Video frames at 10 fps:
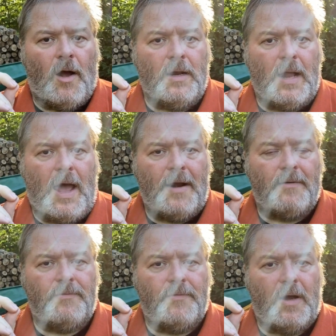a lot
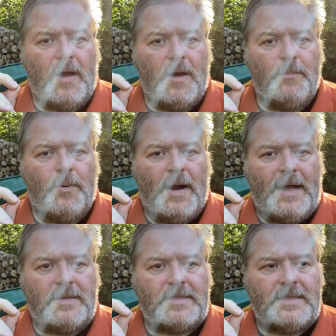of
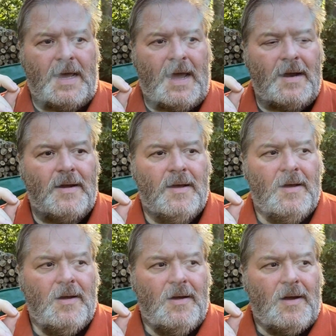brands that
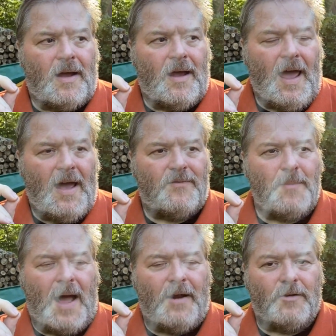have
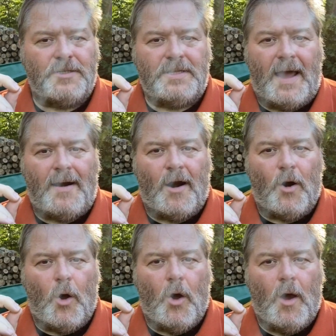models that
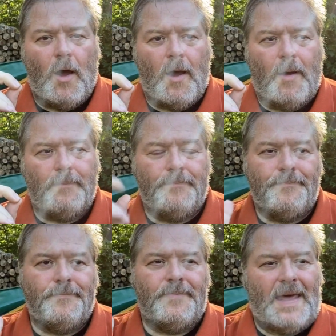
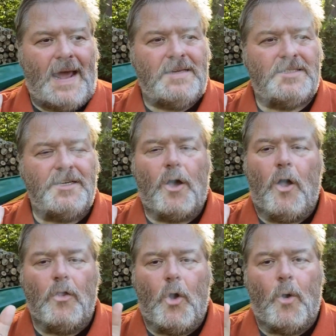I see
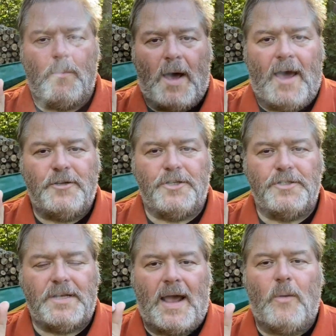called
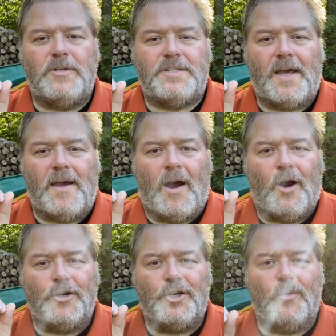homages, that I would say
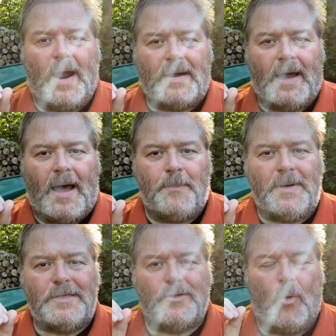are direct
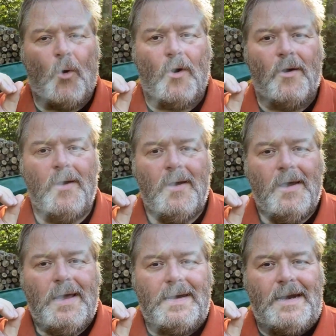copies or
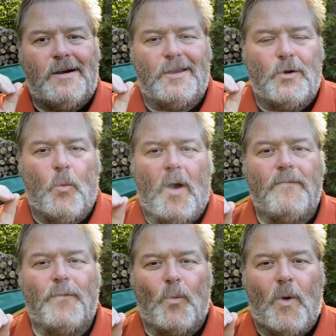nearly
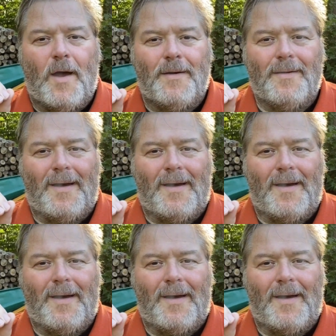one-for-one